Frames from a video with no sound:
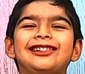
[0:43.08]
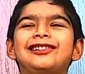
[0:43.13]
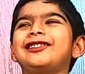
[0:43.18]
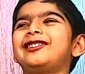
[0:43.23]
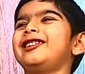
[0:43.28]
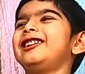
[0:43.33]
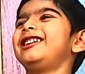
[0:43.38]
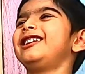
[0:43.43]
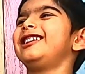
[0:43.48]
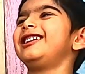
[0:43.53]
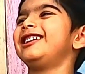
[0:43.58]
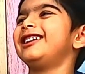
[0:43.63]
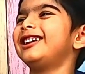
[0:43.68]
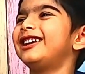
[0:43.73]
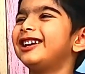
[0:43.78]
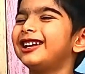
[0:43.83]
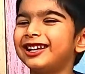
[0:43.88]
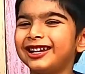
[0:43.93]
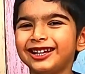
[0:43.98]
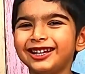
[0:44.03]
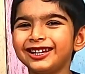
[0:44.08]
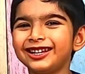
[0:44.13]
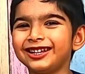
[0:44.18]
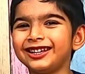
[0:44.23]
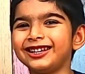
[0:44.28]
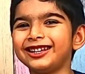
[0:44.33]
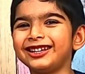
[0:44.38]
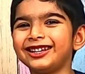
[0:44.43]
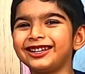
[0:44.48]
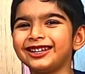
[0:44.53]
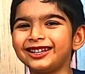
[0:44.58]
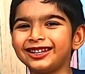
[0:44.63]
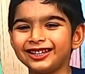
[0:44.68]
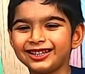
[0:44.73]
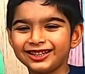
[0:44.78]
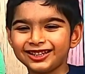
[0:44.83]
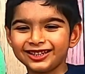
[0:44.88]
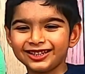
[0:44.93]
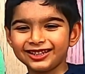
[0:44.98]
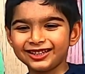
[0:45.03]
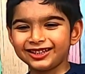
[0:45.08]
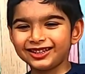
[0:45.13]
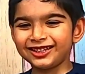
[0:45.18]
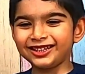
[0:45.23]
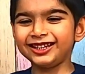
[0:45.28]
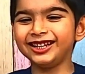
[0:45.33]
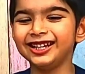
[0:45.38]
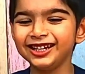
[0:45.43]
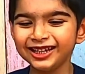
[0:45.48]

Alright, let us see what we